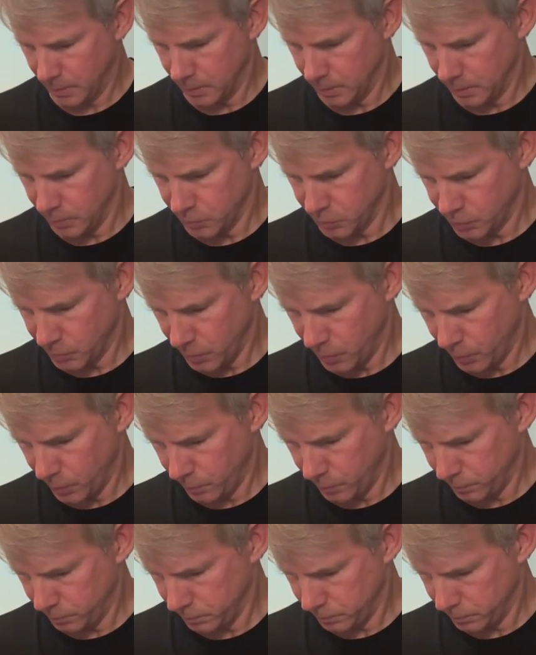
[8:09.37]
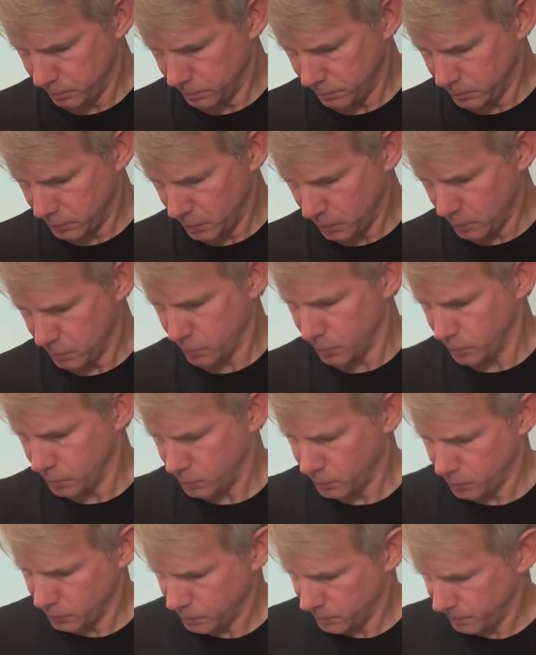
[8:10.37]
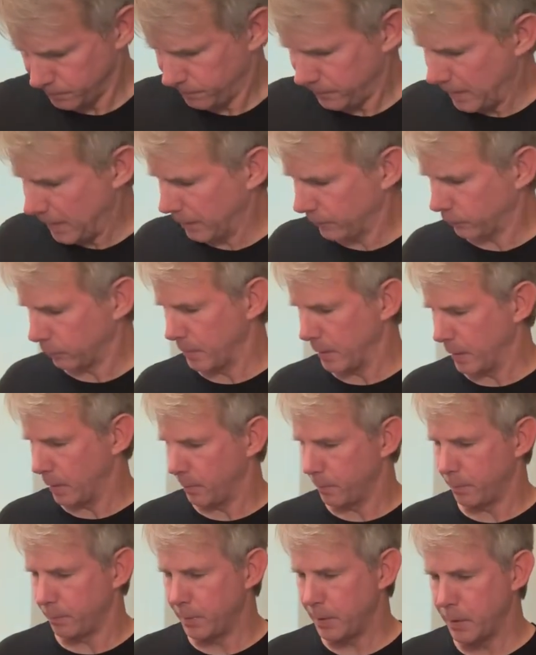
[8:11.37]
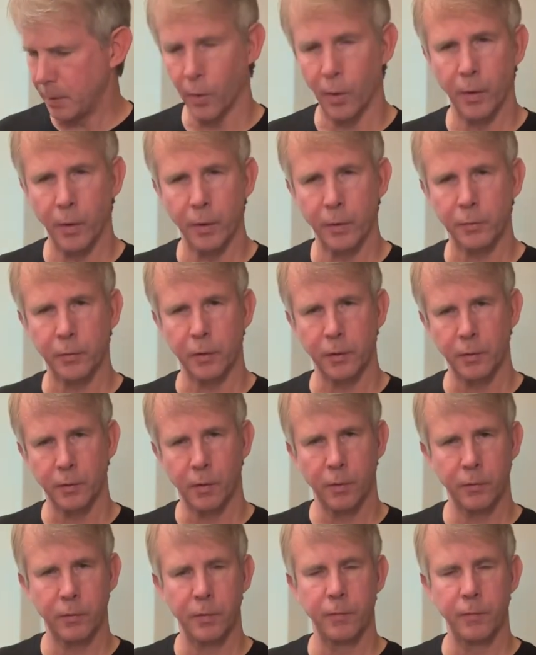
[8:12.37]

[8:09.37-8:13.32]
So those are just some facts about PRS guitars.